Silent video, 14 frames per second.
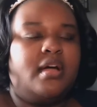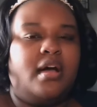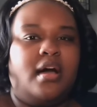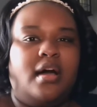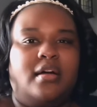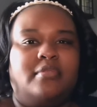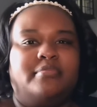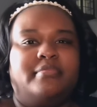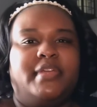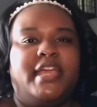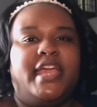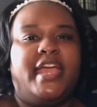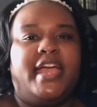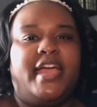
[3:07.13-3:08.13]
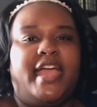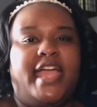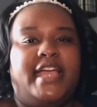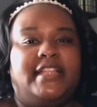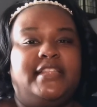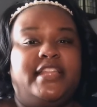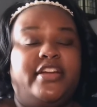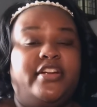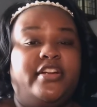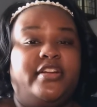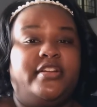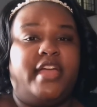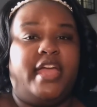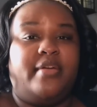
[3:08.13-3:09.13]
And
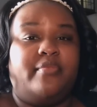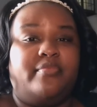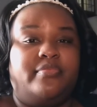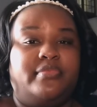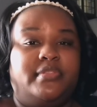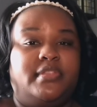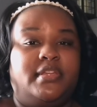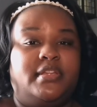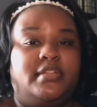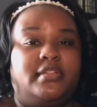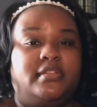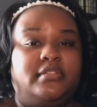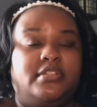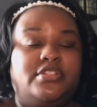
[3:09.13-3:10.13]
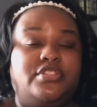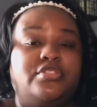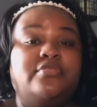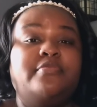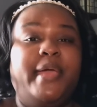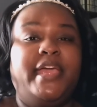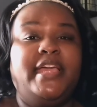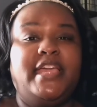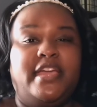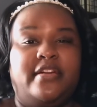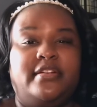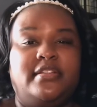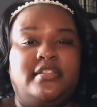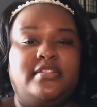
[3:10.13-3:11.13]
the two main
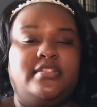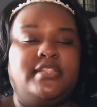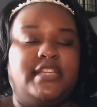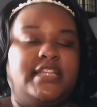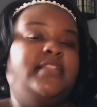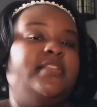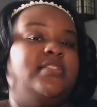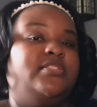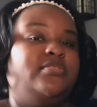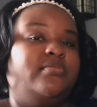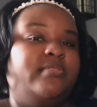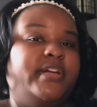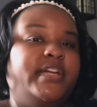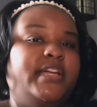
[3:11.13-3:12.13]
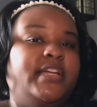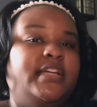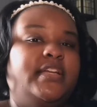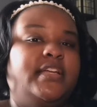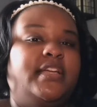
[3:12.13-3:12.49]
characters in this story,